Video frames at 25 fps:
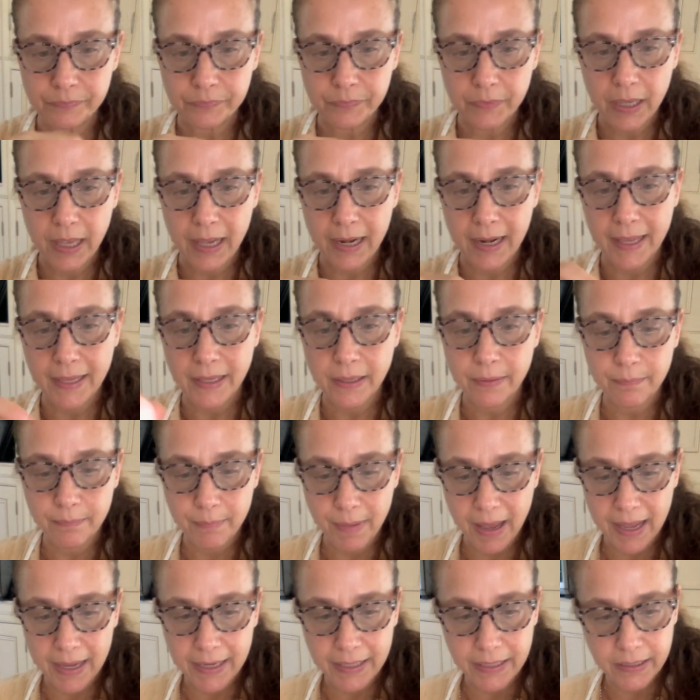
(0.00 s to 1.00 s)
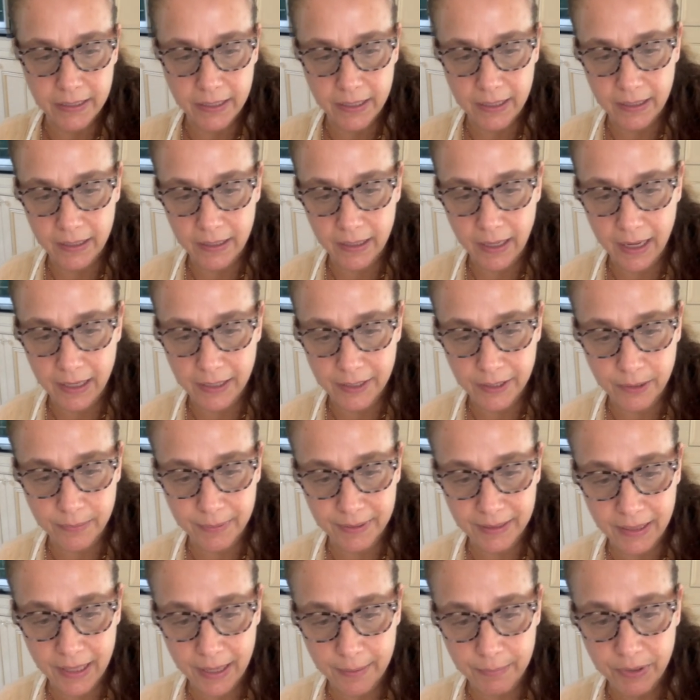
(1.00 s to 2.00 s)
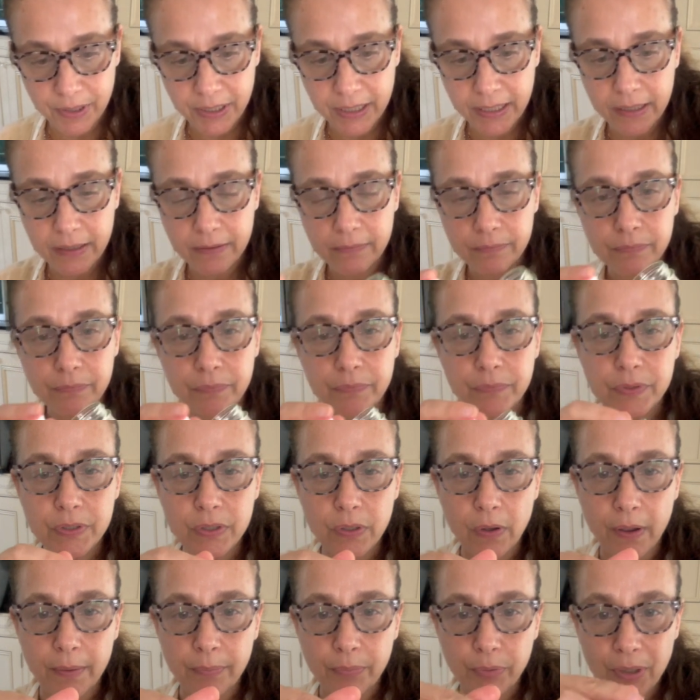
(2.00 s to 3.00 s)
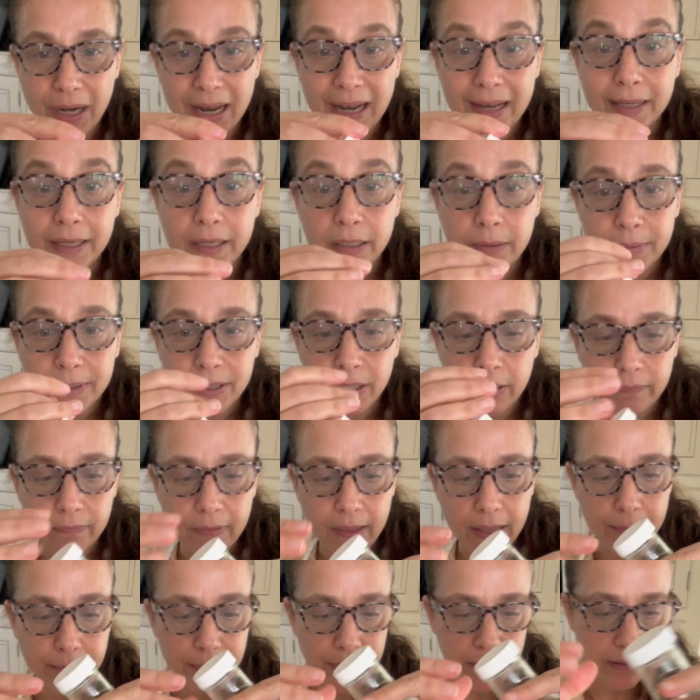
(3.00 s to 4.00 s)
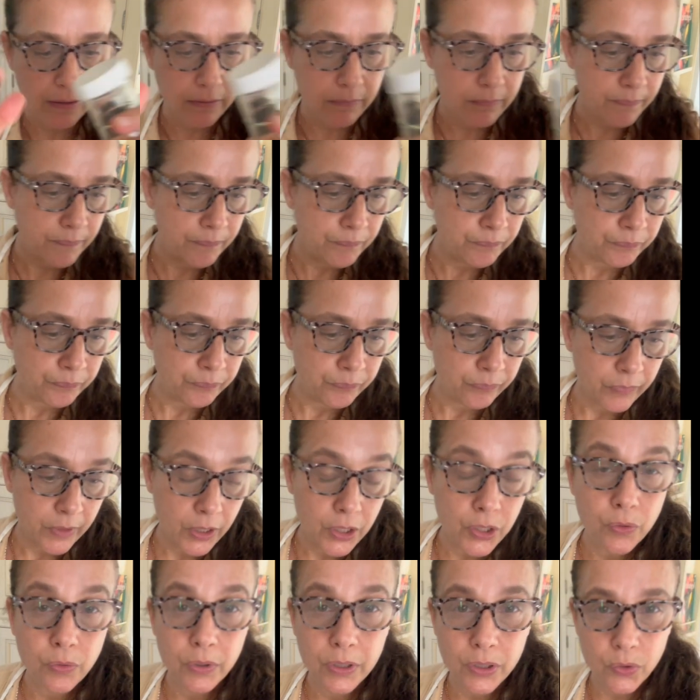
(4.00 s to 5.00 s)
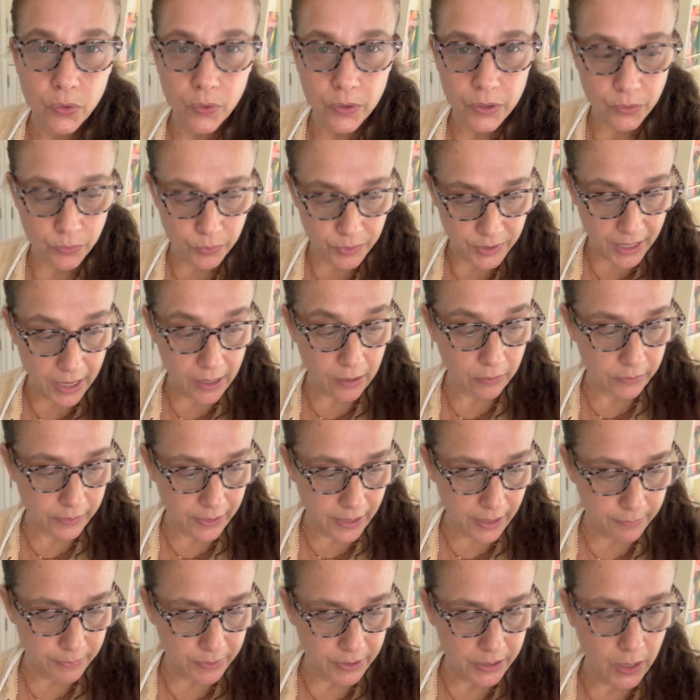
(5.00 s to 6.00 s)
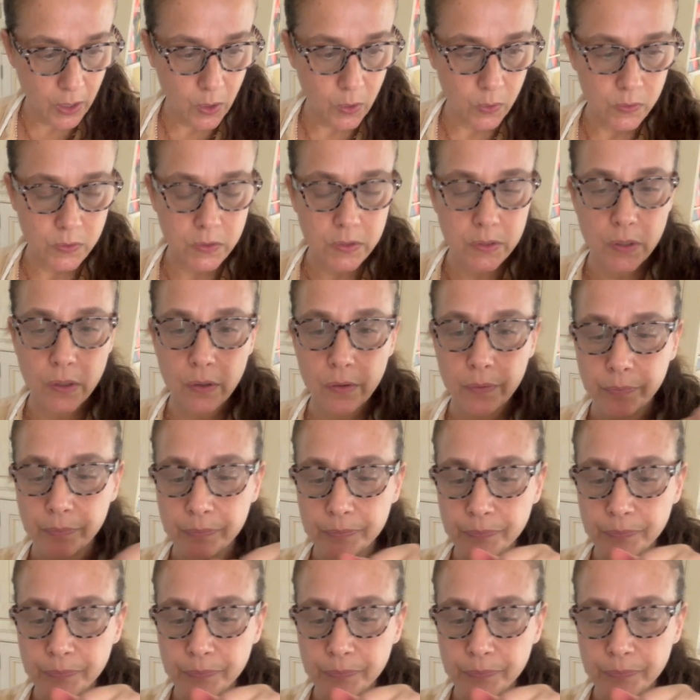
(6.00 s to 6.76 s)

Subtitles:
I like mine a little bit lemony, so I put a little bit of lemon. You can do it without lemon also.